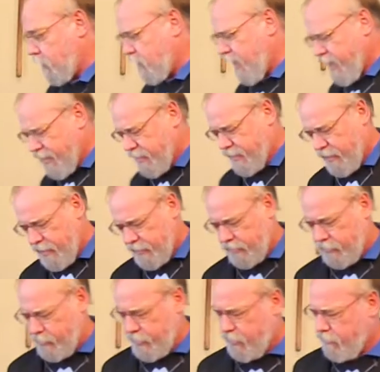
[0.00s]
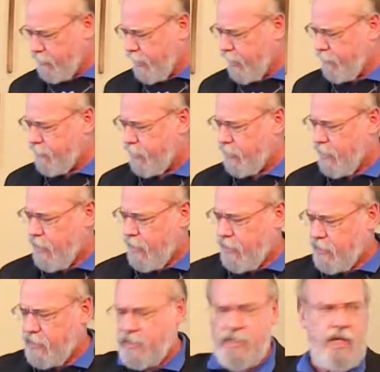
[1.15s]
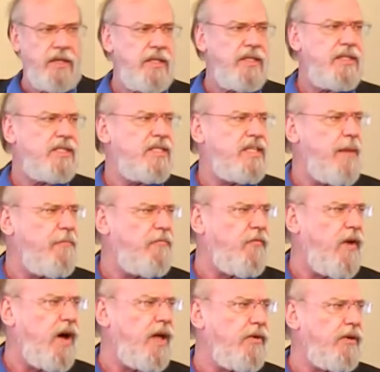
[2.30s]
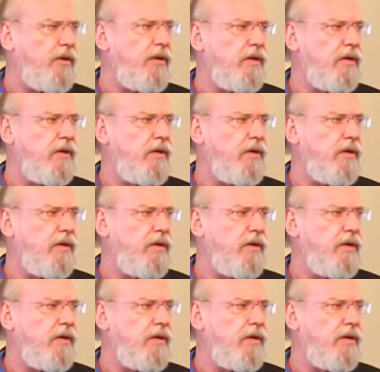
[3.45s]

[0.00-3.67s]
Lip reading: Thank God that we don't have a Sunday stepfather.